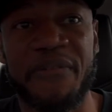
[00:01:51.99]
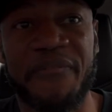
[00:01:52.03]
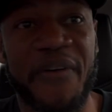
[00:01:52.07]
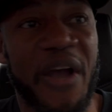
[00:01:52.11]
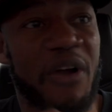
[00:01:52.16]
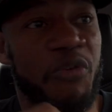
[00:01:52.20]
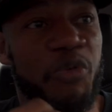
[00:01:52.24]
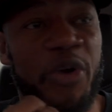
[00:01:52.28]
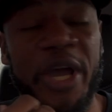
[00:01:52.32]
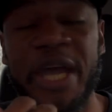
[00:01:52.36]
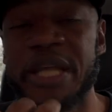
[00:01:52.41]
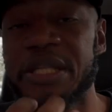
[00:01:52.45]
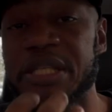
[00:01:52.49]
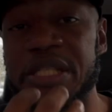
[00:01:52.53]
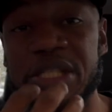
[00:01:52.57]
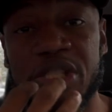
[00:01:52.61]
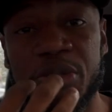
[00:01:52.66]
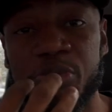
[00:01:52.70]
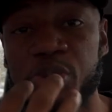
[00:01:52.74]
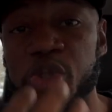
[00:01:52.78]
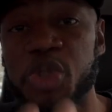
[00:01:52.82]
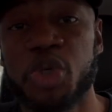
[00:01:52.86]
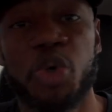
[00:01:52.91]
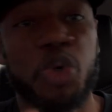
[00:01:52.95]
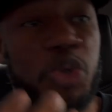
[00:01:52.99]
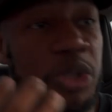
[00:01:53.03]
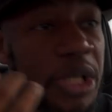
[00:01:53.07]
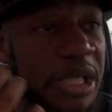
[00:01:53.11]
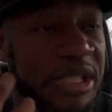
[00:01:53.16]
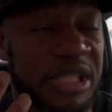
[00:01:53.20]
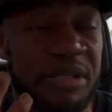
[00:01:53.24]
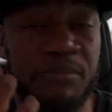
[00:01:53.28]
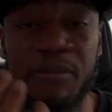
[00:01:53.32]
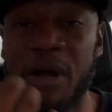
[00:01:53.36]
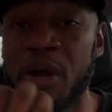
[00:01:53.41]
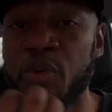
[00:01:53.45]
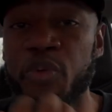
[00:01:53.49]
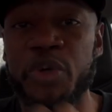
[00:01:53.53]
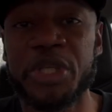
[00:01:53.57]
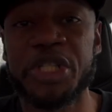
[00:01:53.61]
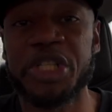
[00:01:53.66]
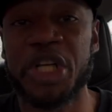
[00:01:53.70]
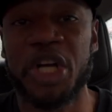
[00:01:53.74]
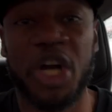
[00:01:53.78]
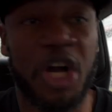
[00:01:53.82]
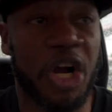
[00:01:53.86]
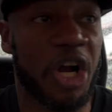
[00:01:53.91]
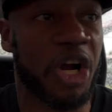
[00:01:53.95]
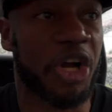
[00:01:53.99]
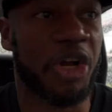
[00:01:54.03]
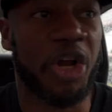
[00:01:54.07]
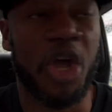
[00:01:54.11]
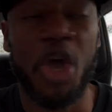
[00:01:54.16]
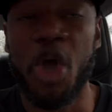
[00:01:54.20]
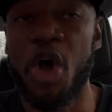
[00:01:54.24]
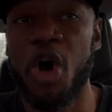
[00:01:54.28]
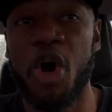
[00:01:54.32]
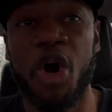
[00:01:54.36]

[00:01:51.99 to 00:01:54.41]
If I ran into some shoes that someone returned,